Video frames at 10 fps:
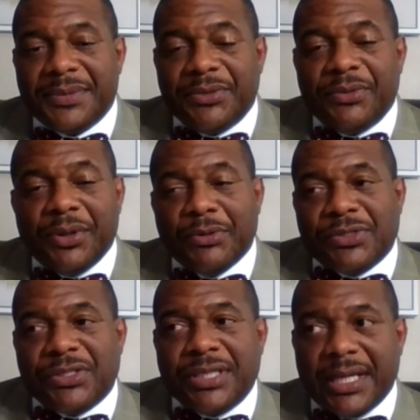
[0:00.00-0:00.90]
to
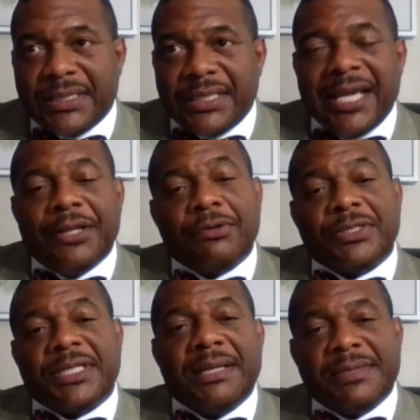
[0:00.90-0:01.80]
those 6 and
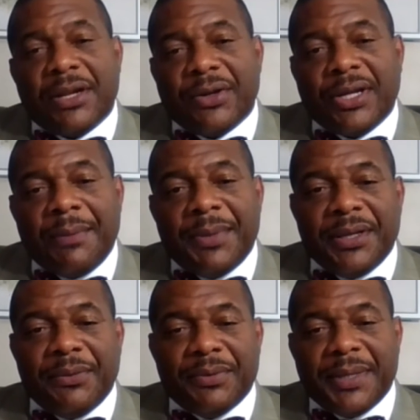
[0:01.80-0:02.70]
those teams that are coming
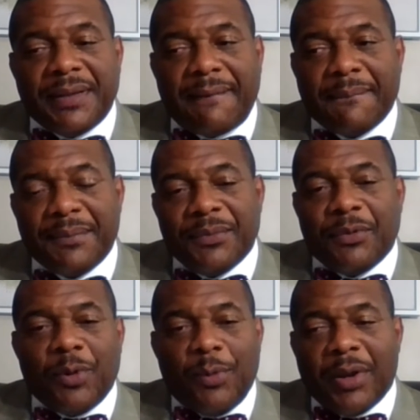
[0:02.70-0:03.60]
in with me.
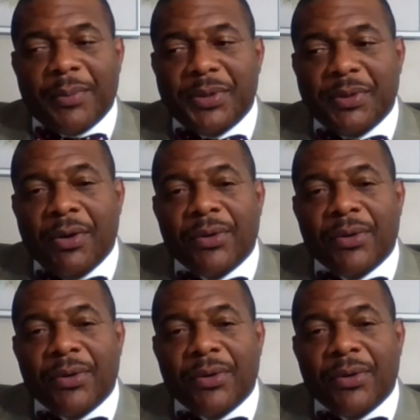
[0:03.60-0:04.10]
I want to welcome you